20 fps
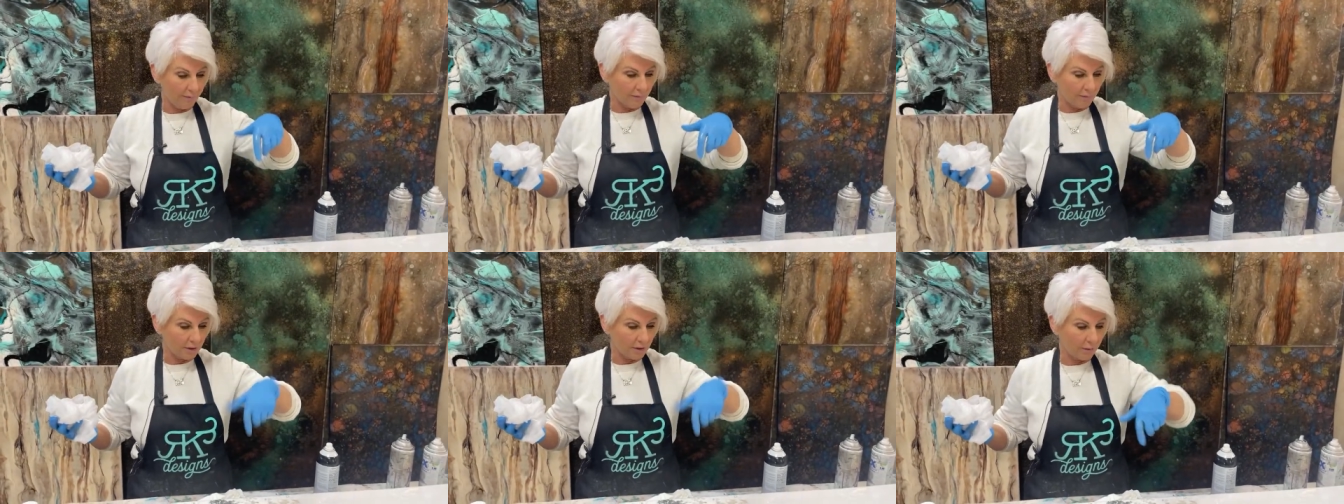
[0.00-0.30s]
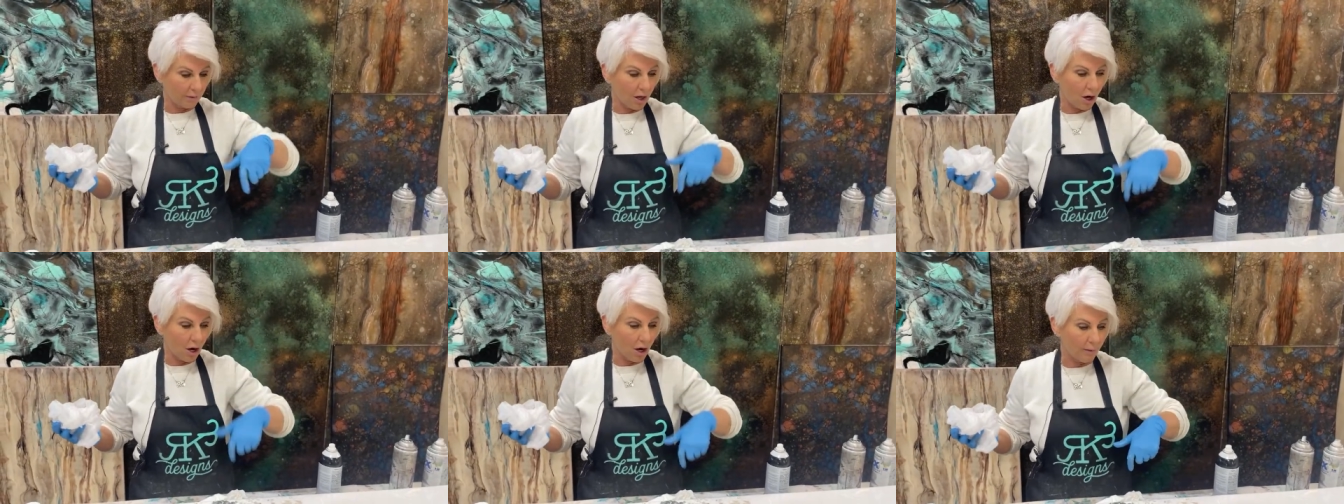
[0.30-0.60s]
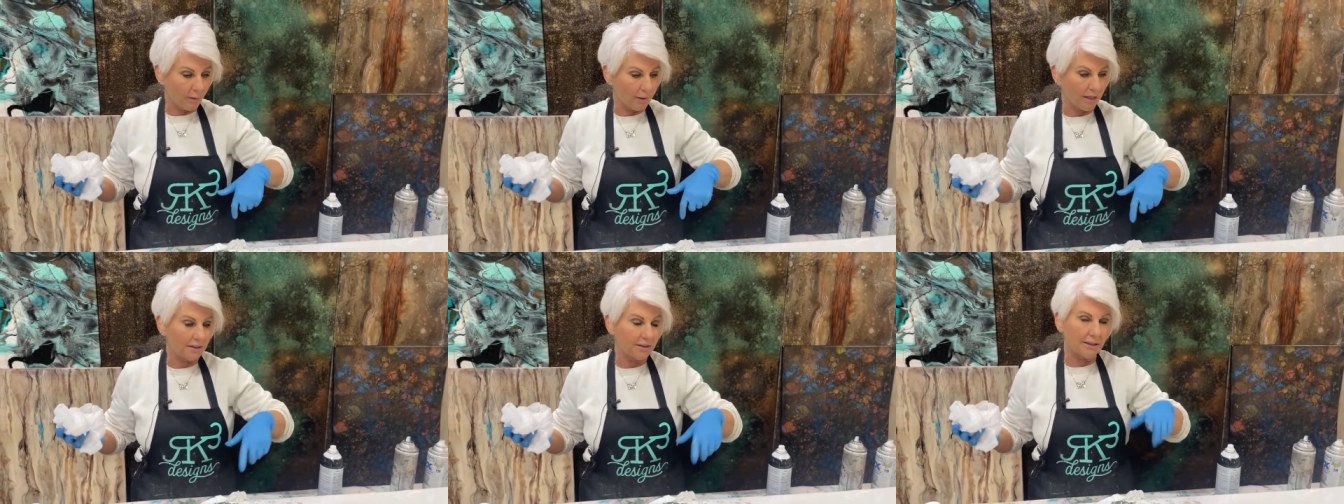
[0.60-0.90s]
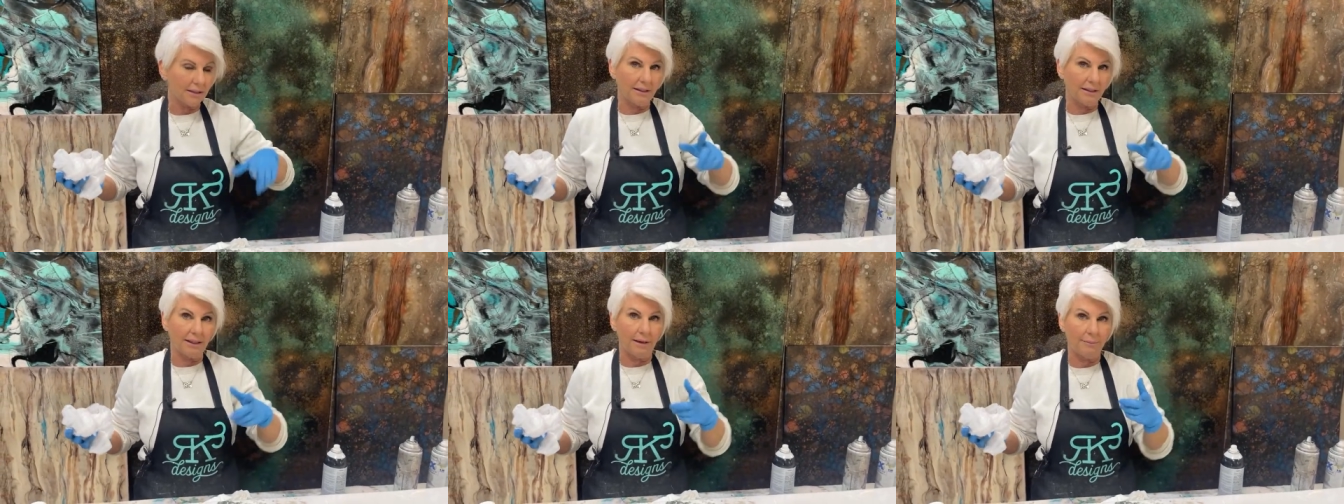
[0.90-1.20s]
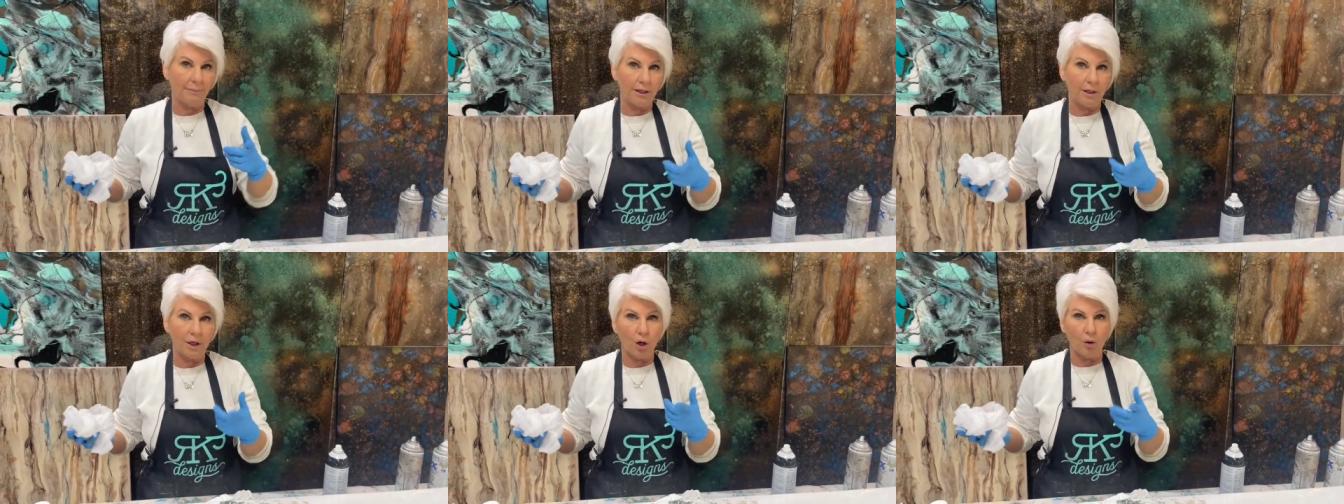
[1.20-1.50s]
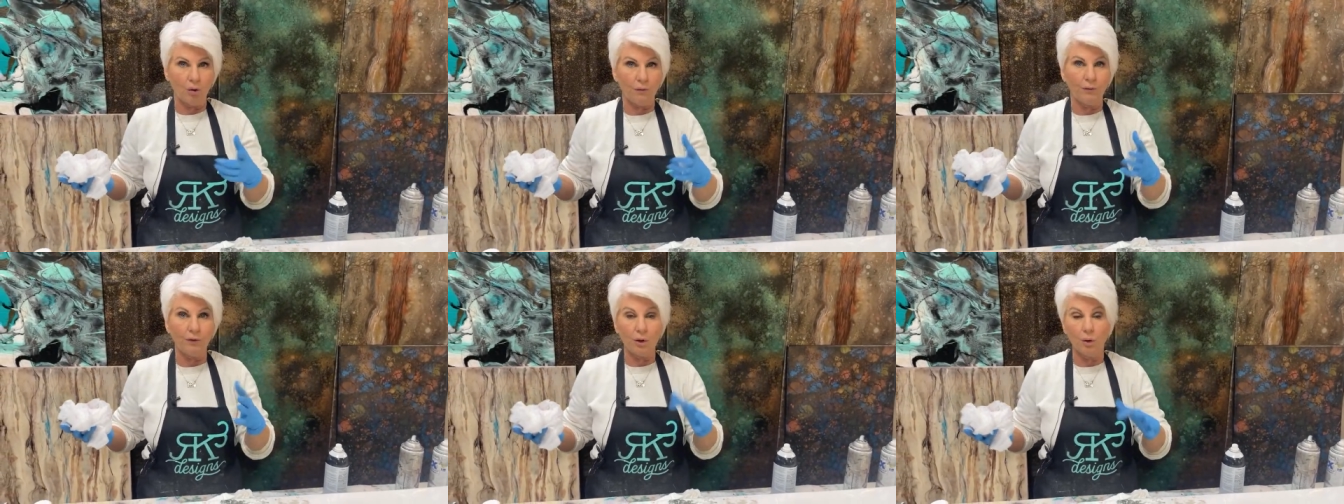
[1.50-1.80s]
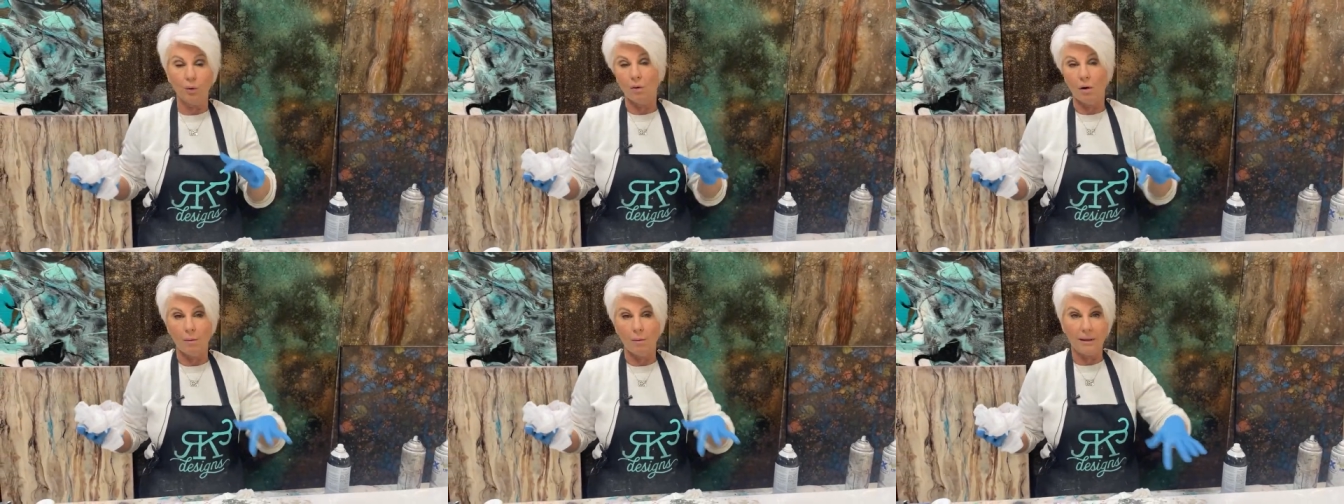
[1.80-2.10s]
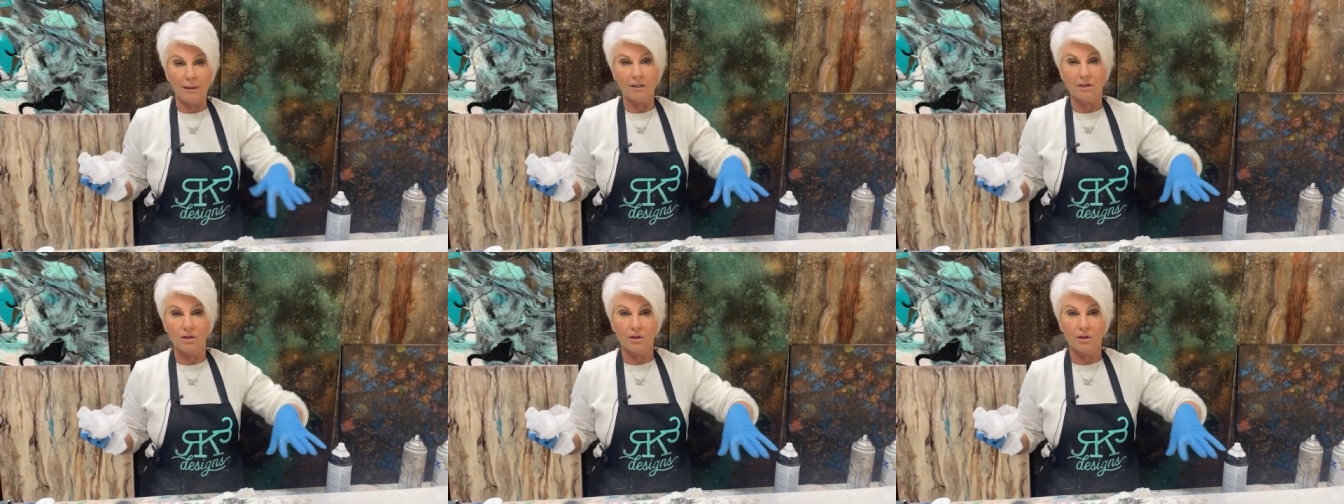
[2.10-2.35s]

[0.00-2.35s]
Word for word: some comments and let me know if you want me